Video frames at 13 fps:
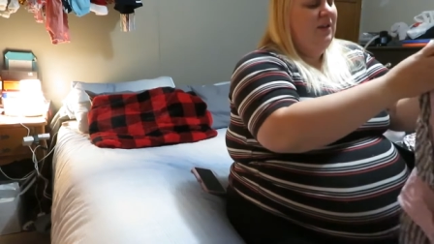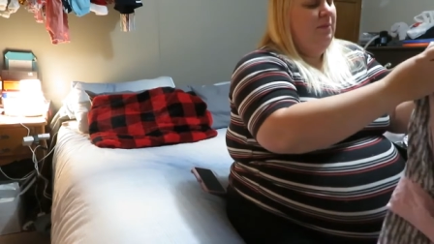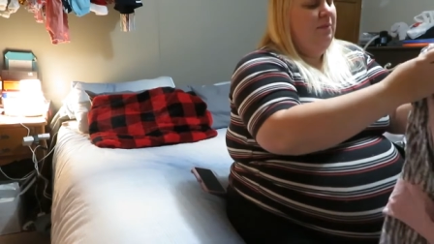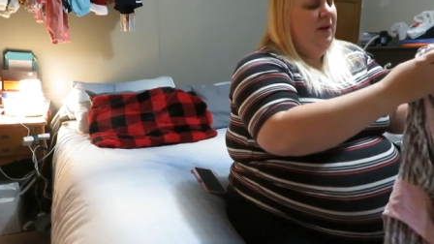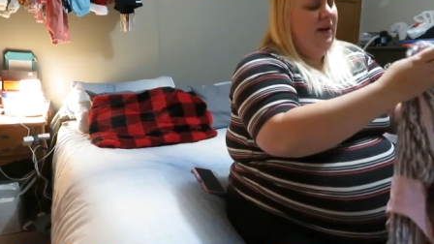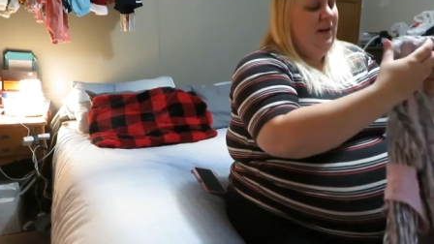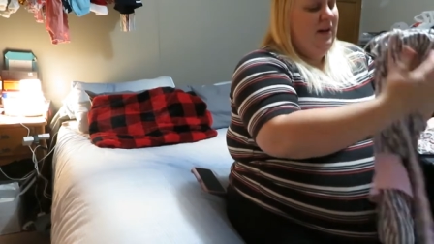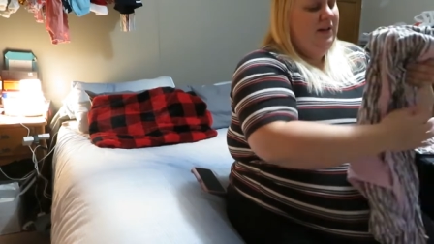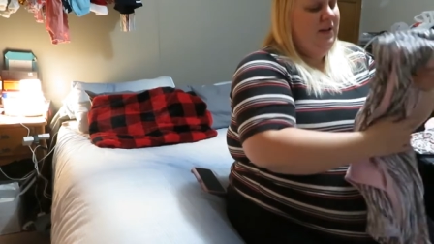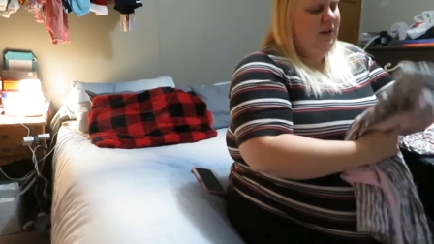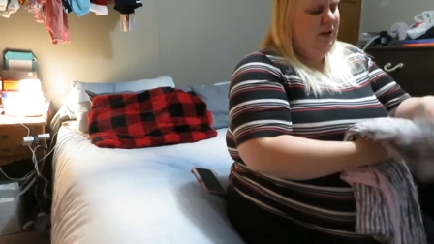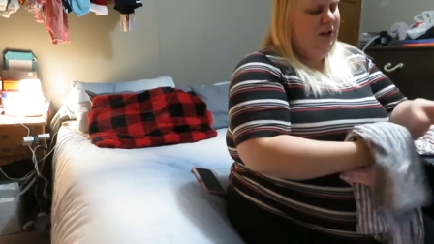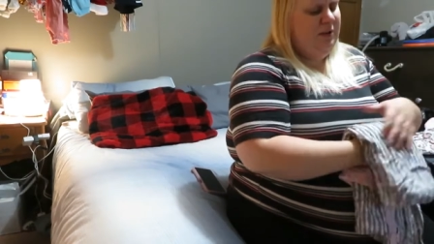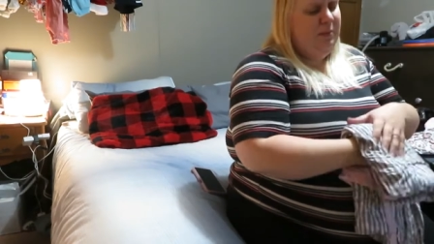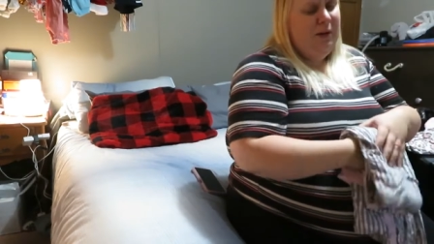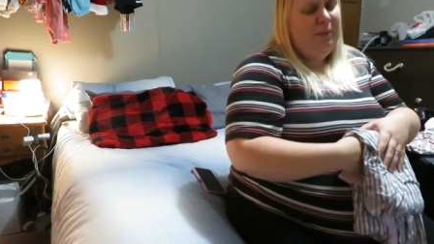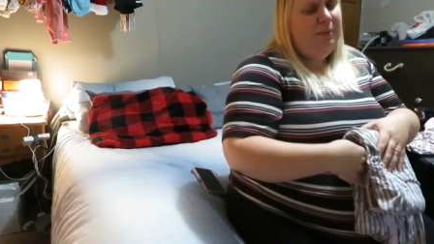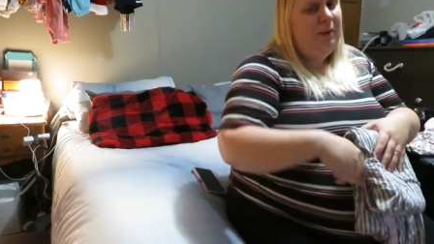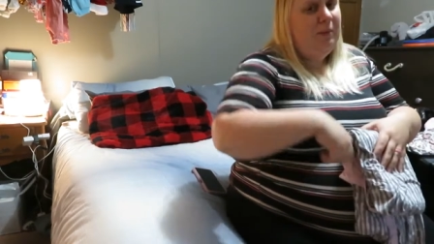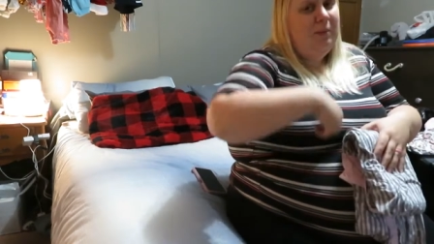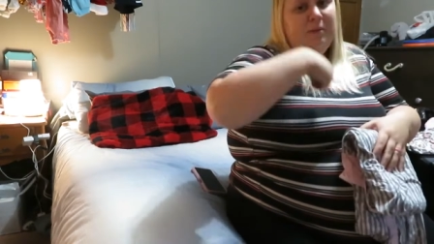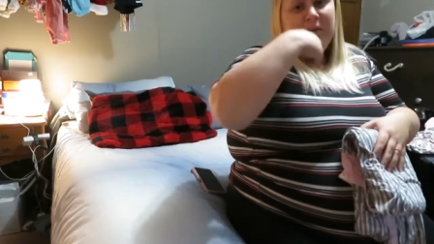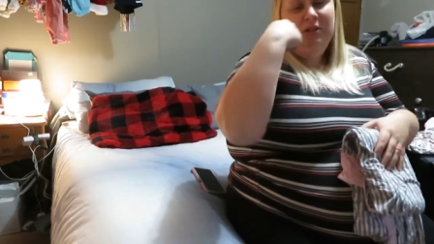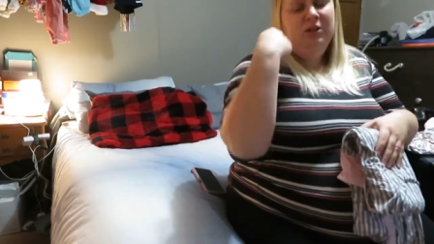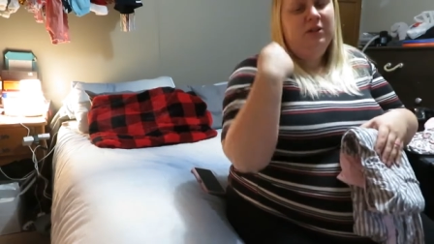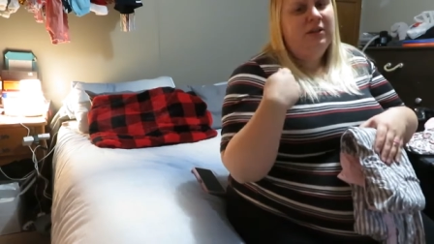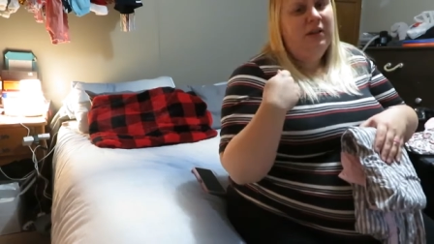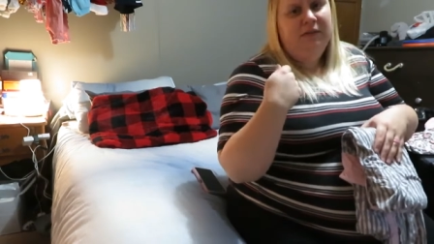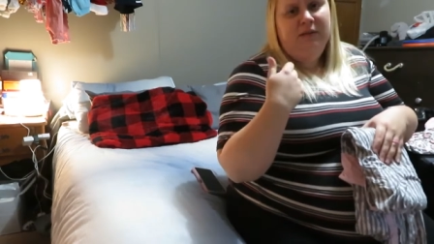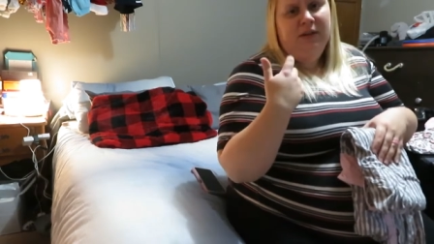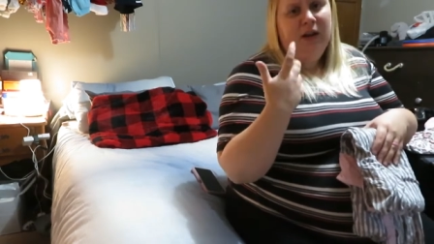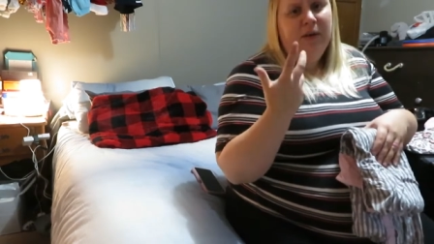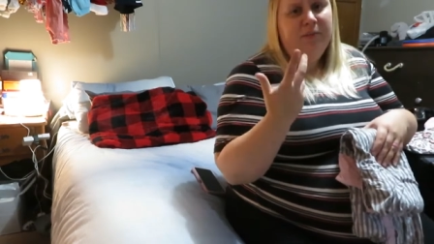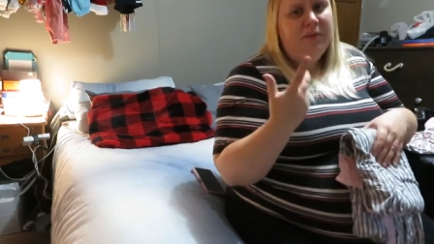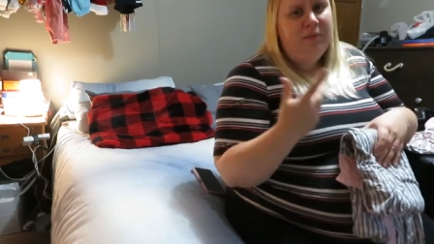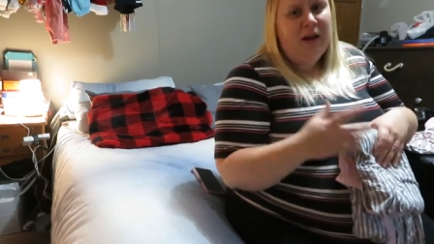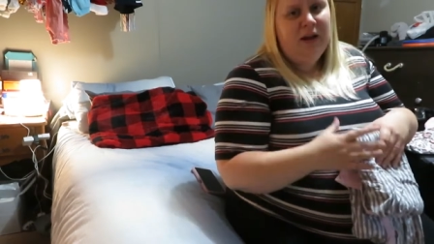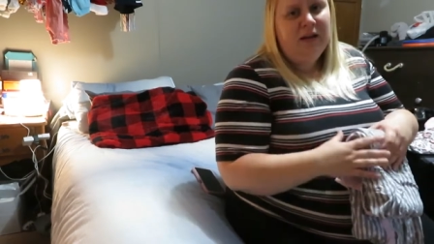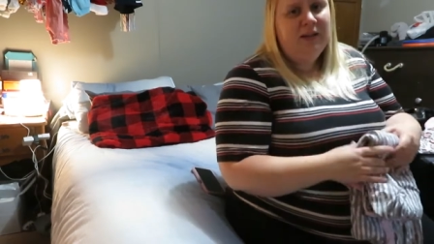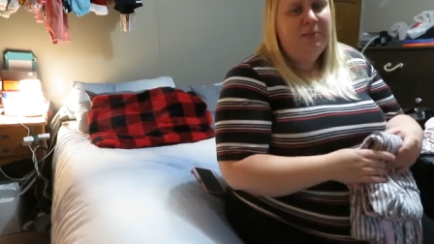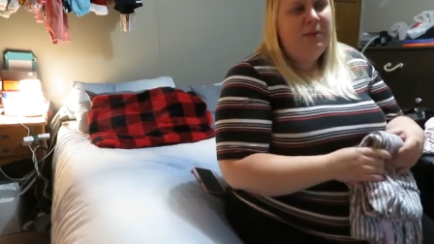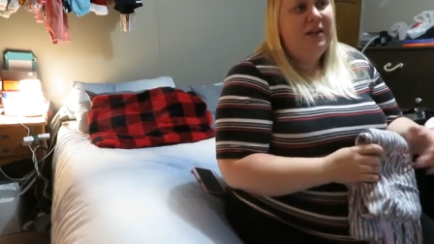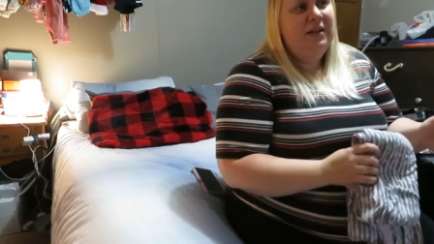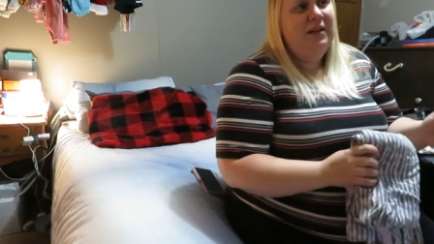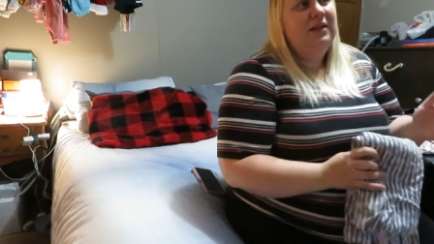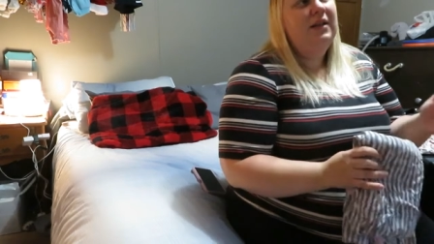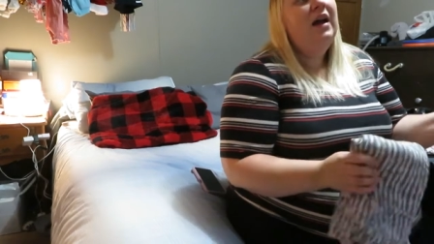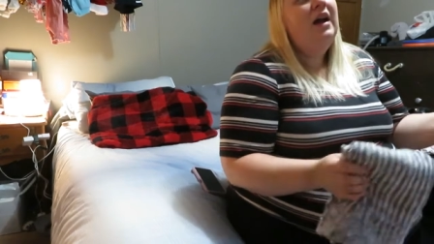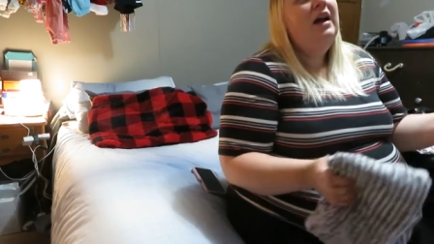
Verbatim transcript: just unbutton it to nurse, but I'll probably just lift it up, to be honest, because